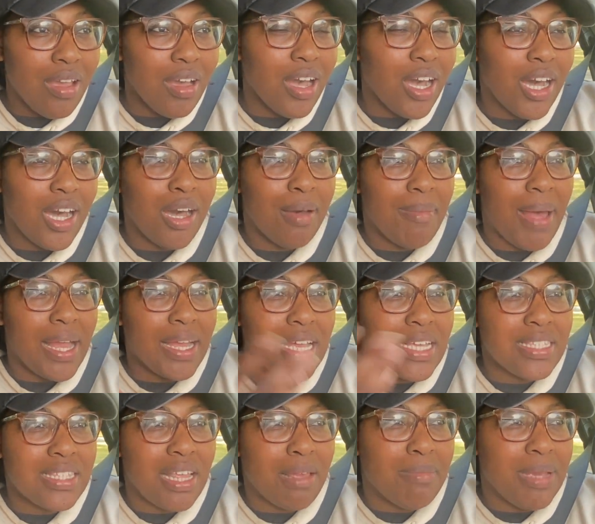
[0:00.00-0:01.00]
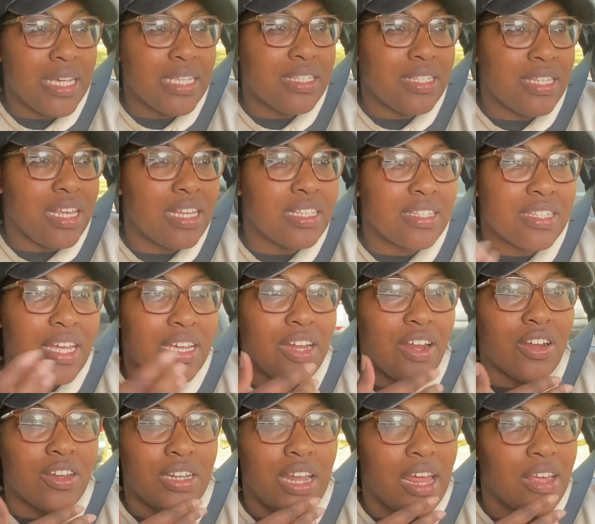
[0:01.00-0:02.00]
I guess that makes sense. Like
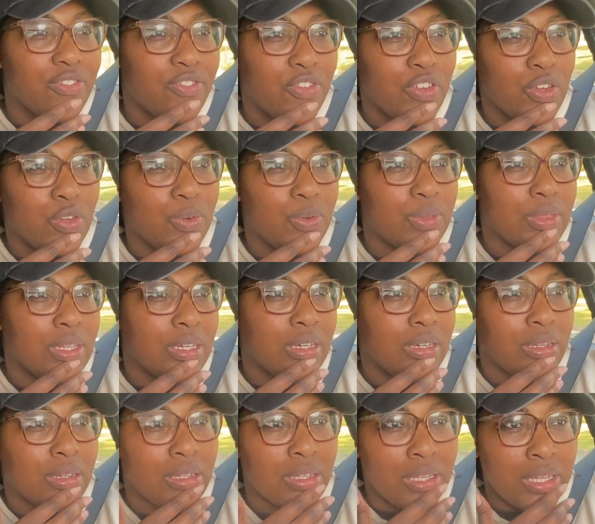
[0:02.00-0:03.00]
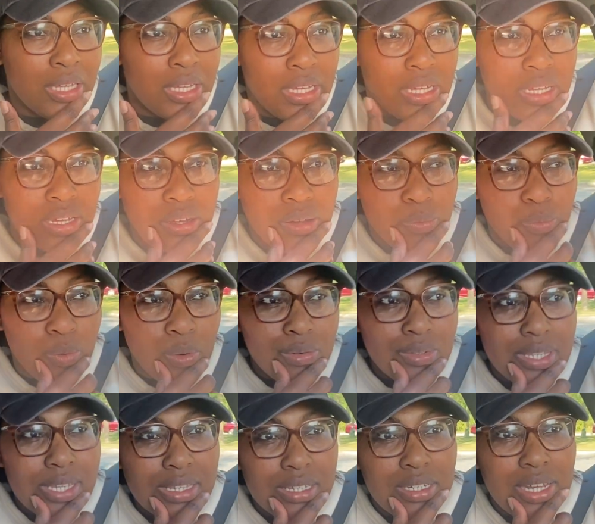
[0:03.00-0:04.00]
her nephew, the, what
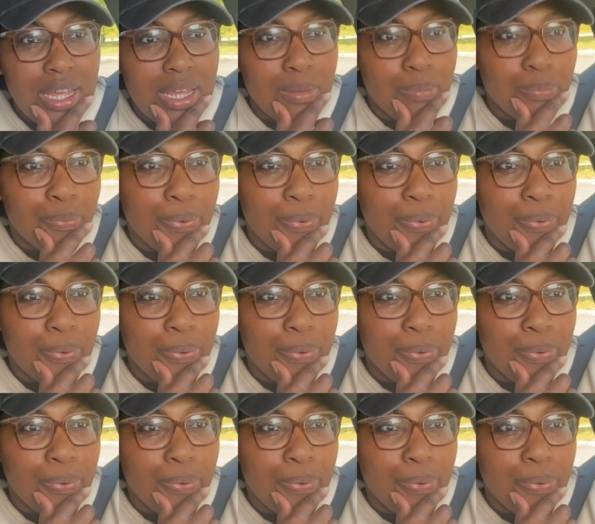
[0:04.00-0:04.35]
was his name?